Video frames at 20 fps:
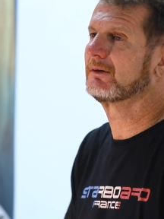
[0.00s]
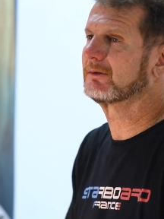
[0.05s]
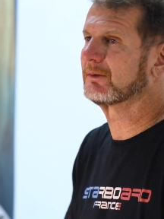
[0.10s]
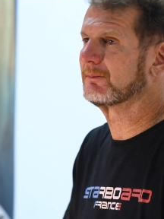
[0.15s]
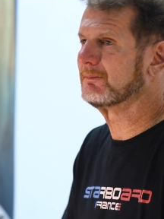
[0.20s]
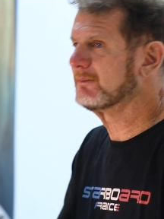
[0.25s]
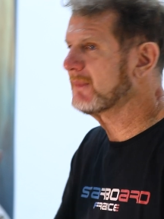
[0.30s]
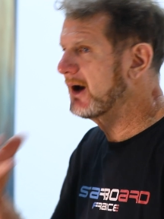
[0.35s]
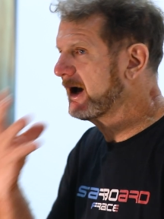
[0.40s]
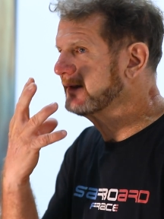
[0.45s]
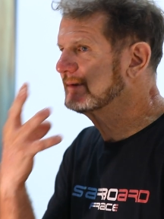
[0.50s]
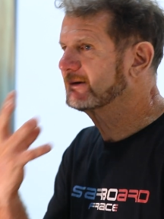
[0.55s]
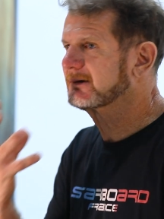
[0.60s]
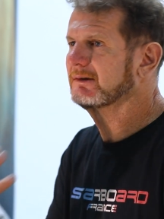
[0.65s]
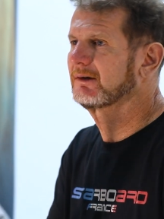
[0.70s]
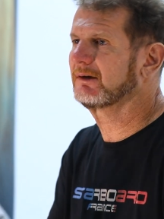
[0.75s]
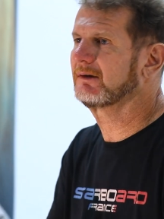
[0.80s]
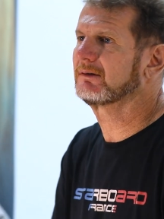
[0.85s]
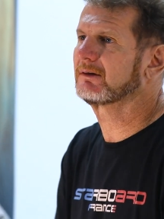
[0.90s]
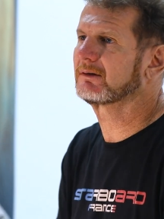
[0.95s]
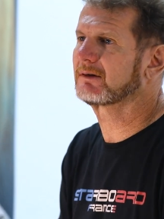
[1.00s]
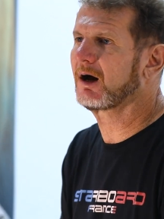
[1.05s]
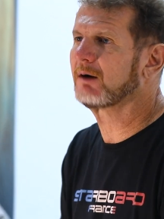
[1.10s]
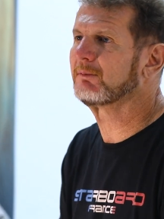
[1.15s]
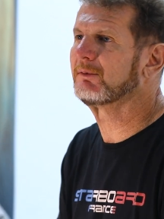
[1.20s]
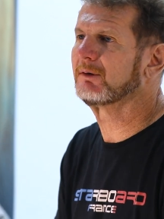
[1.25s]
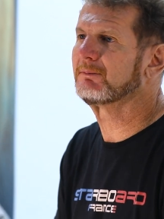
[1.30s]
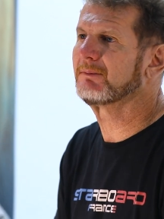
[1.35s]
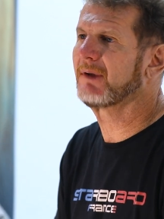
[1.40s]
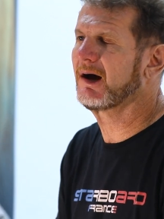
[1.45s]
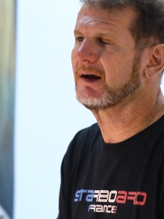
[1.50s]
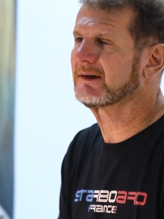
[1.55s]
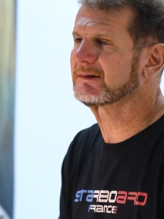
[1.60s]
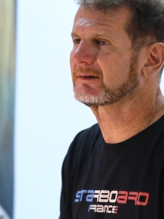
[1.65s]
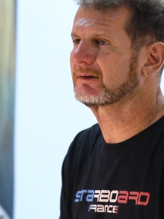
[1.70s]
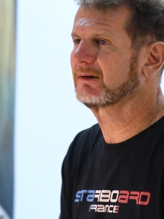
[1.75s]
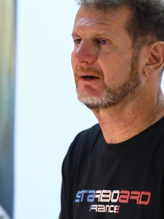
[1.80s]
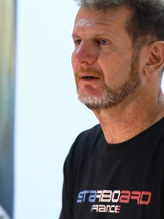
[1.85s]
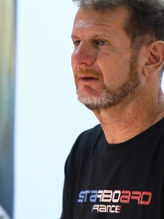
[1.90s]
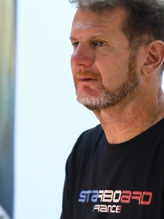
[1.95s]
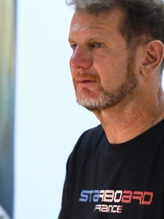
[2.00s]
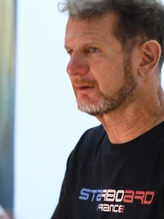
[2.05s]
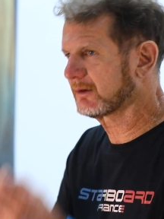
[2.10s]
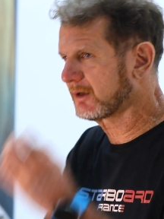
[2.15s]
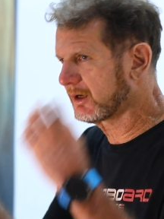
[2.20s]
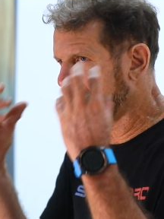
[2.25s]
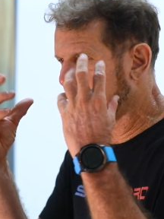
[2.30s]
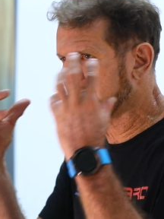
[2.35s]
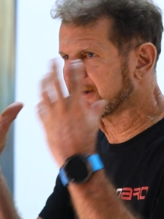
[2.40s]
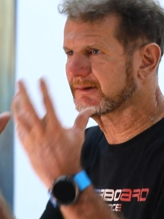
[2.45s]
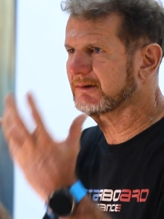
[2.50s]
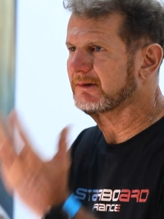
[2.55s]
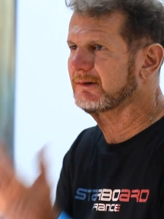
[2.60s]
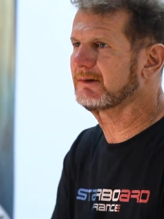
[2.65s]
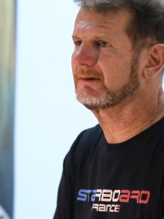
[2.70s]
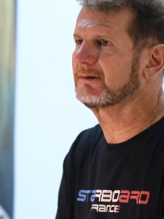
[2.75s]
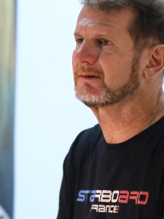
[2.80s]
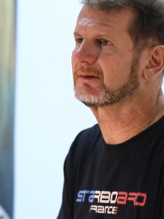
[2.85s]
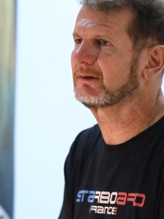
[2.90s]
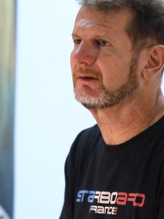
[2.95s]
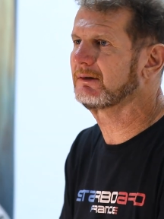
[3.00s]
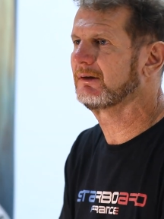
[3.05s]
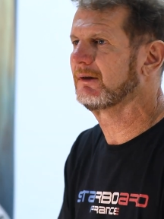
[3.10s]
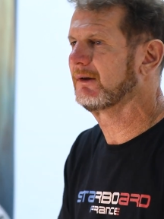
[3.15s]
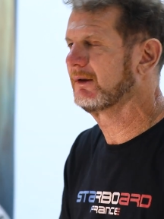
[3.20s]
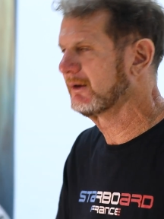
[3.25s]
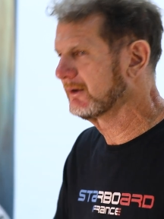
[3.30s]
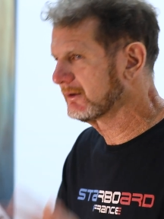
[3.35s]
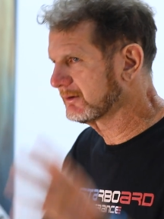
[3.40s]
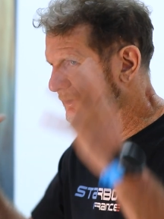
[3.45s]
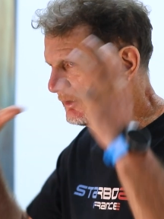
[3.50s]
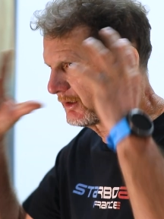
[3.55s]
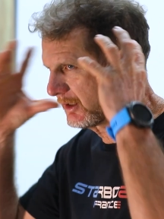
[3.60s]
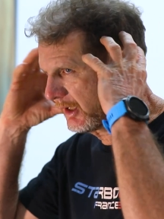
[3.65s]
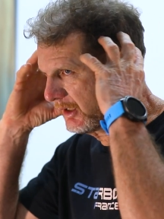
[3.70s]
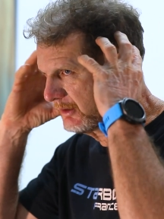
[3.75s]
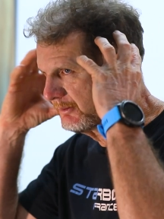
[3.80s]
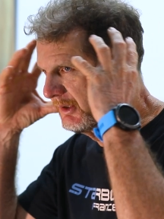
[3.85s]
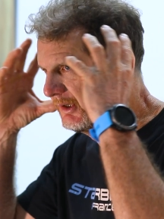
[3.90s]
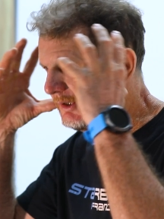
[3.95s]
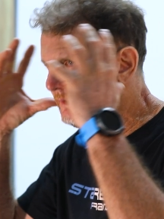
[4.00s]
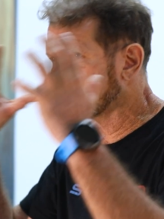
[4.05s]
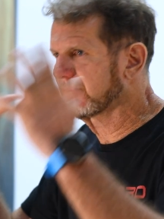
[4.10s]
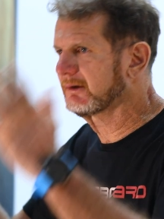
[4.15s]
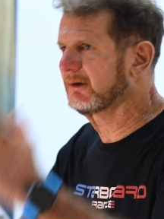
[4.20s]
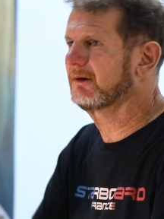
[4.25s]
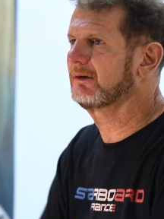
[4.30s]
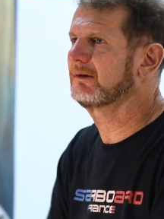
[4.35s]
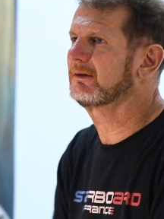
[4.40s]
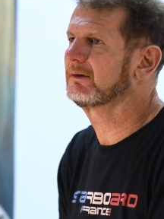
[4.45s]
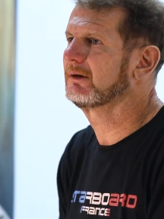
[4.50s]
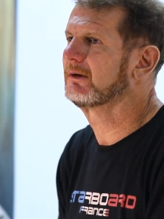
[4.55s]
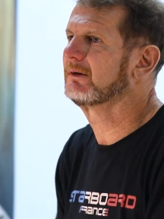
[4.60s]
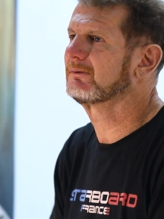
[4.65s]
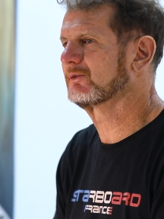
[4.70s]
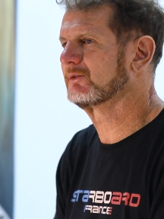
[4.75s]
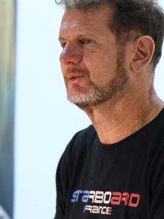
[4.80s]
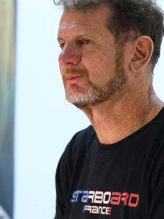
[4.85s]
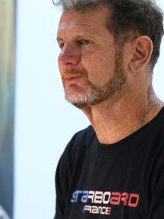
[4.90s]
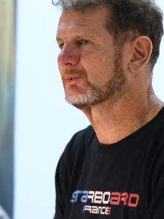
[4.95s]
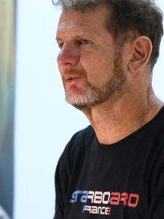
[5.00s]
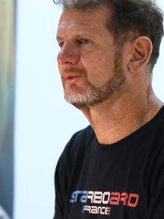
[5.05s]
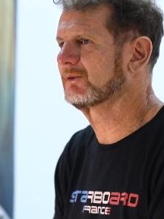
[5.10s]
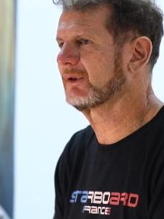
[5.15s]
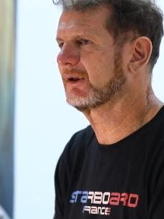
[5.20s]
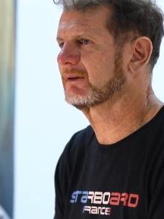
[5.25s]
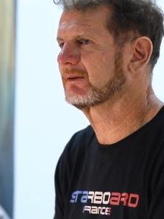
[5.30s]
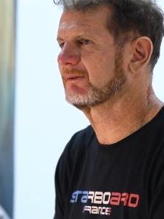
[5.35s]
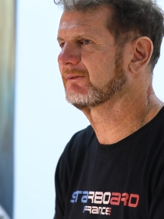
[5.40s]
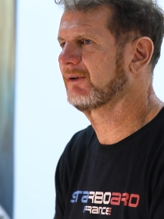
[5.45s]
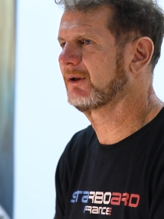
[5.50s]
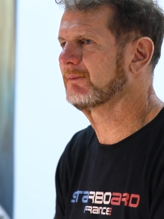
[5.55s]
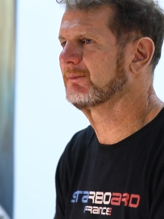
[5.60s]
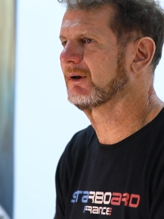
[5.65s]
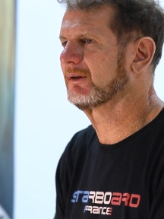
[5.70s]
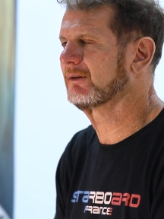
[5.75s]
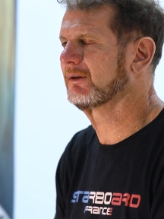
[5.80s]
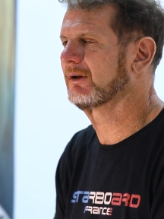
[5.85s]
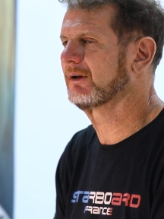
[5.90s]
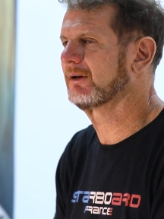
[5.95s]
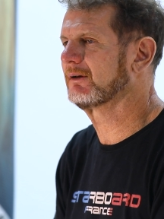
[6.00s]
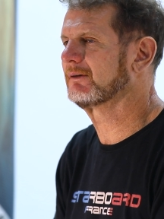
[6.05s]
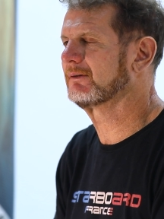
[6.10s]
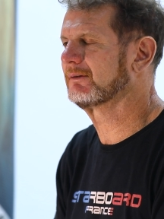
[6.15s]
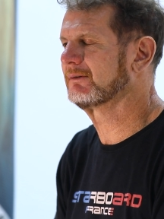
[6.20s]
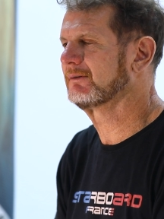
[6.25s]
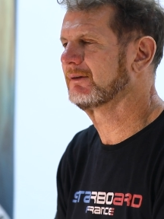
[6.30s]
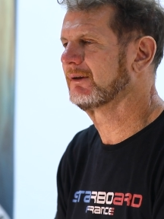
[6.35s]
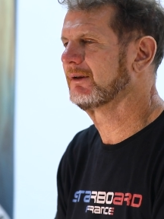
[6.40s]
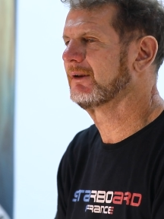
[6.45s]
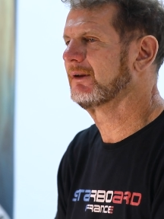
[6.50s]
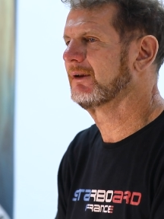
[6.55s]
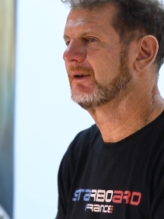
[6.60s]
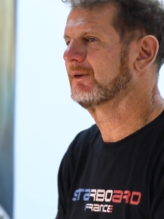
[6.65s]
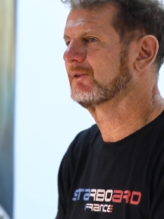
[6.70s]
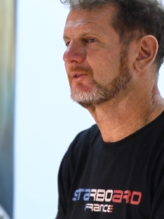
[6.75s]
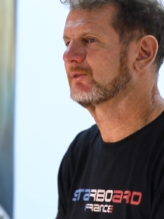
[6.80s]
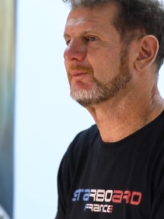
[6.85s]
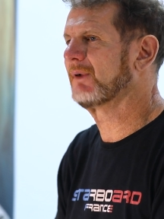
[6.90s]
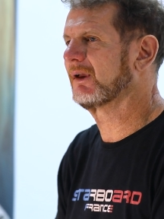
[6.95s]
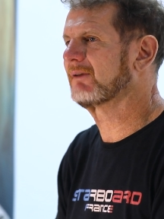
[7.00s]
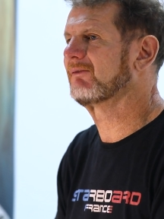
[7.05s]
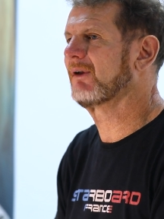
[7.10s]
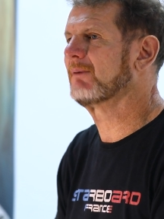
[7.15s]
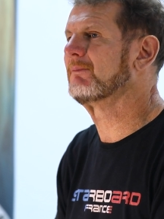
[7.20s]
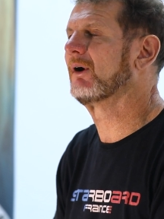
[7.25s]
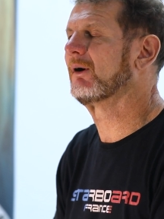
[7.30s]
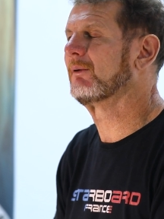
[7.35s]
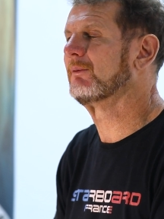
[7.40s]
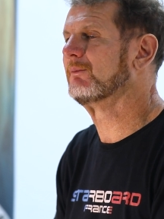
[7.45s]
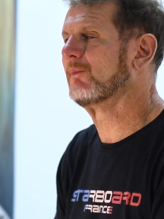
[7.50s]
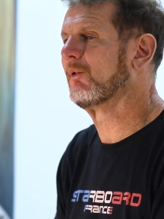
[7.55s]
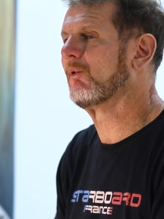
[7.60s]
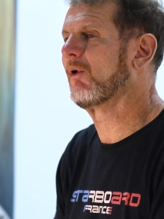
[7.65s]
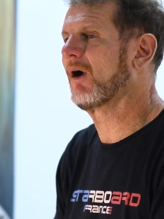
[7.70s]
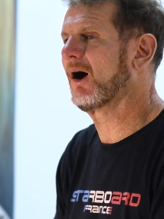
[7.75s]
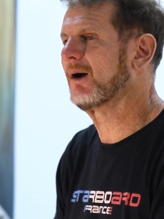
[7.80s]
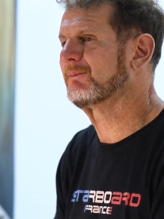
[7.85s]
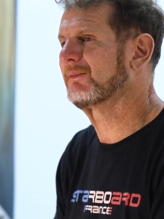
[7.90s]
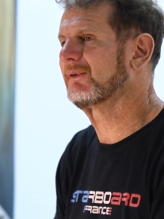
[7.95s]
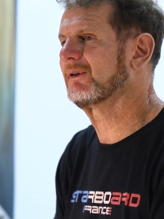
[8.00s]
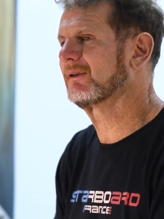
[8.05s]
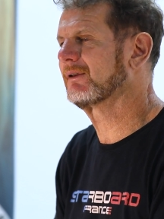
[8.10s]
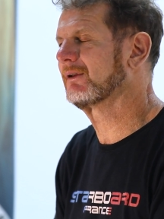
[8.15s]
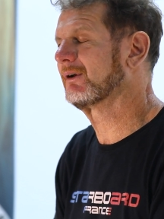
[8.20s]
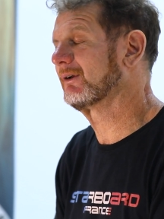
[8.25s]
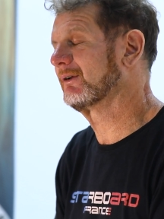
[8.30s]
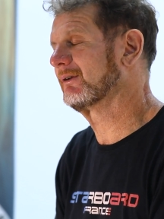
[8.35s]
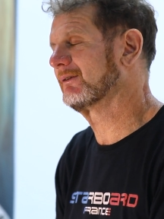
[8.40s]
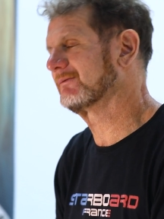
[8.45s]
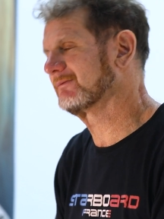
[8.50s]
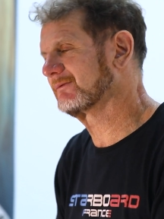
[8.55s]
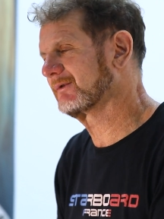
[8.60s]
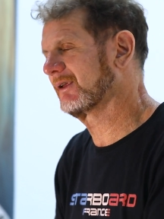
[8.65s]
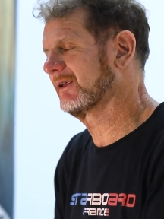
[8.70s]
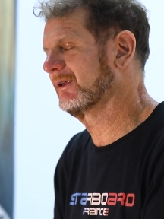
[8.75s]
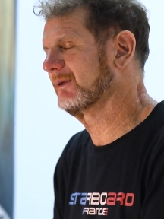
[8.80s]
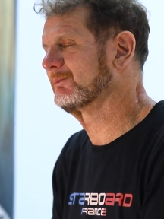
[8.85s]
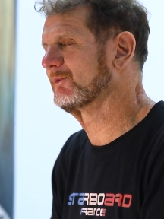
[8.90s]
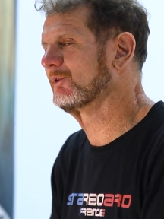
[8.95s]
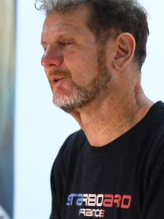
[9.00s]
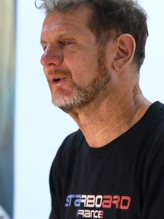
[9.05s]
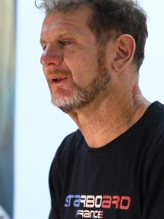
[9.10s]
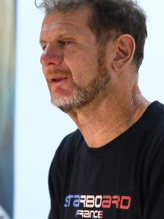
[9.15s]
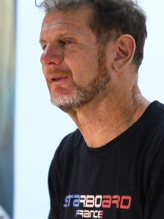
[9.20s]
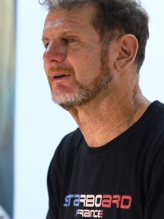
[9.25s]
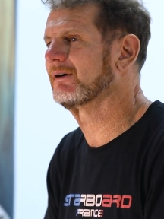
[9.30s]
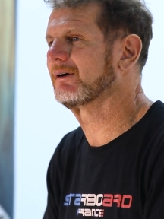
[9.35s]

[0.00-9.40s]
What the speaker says: the mask, carbon mask, the glasses, the helmet to protect them and to make them more happy and keep going